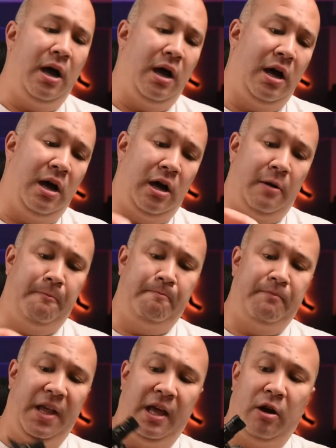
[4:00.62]

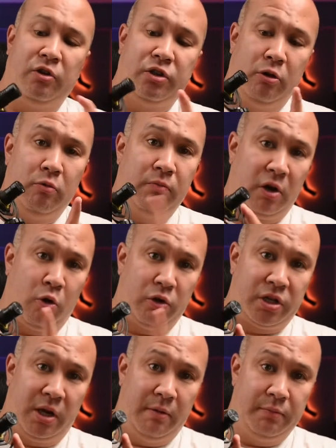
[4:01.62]
And also, of course,
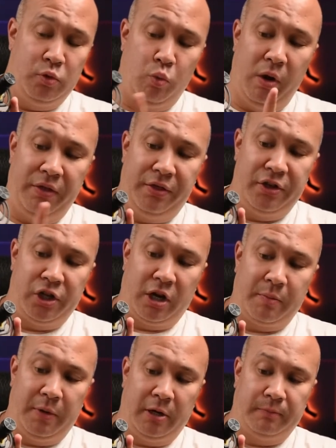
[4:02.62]
comes with the
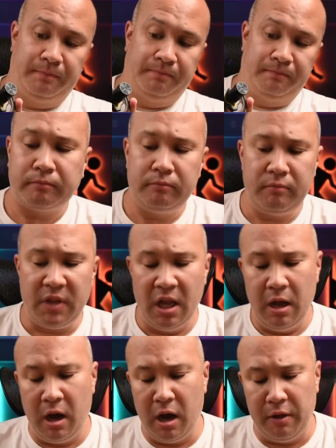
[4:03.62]
shock
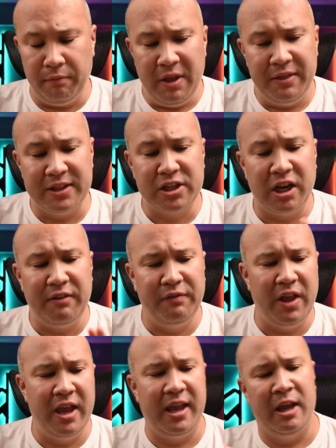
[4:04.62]
mount. That's kind of
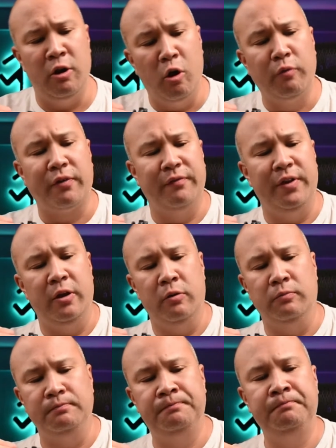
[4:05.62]
like an
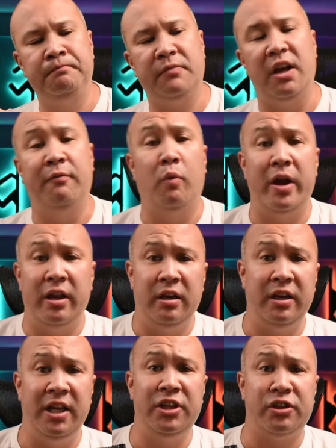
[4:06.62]
overview of what
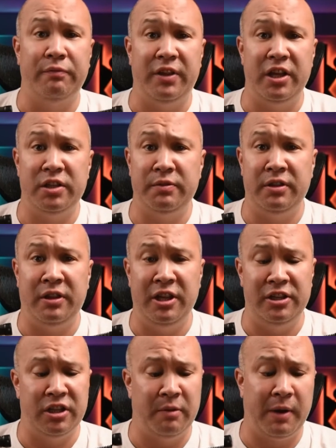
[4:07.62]
each of these
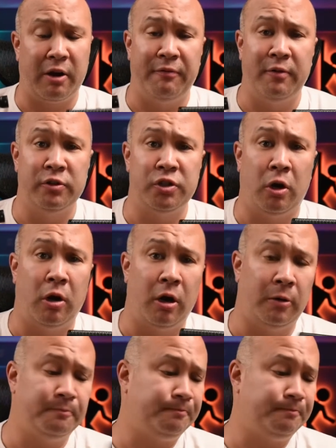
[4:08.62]
microphones are.